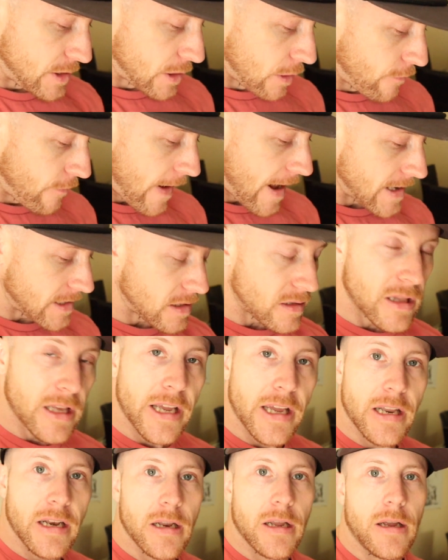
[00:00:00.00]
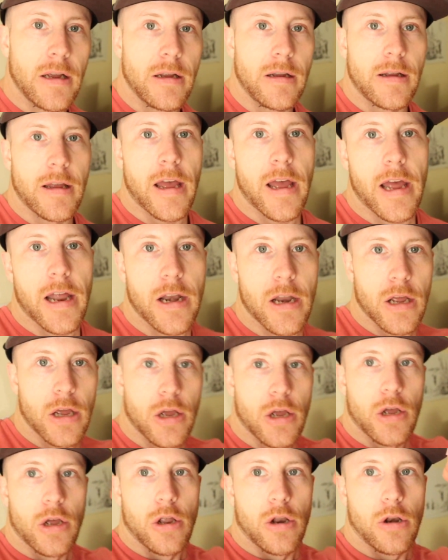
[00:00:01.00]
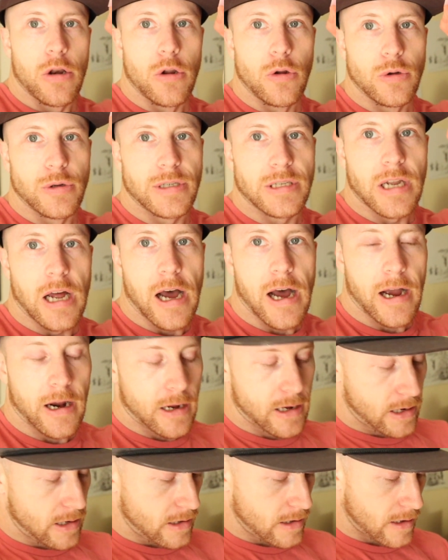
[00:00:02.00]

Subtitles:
So Vaseline and NUstock,